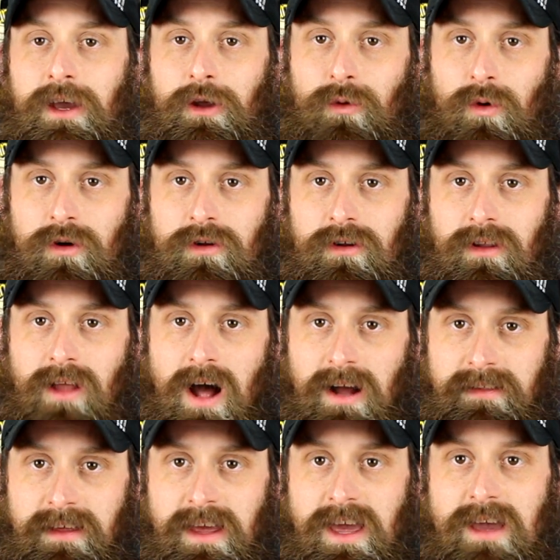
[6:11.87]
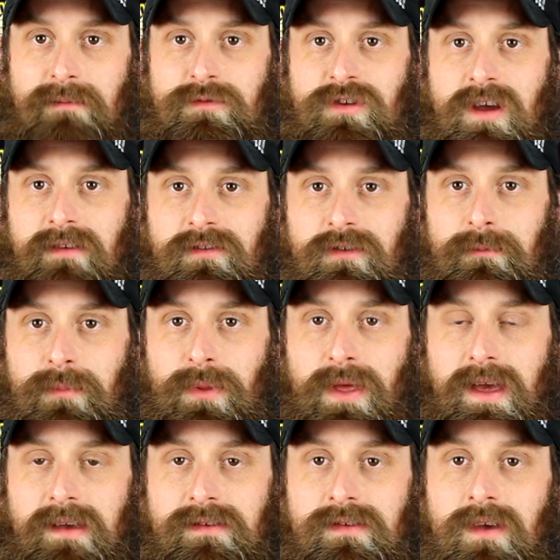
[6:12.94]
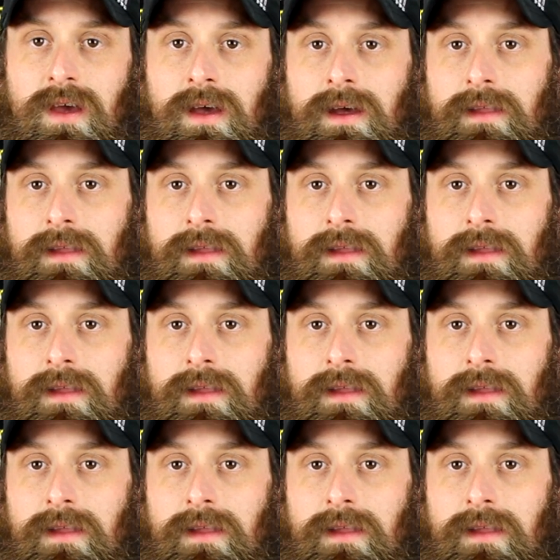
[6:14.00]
in order to lock the camshafts in place.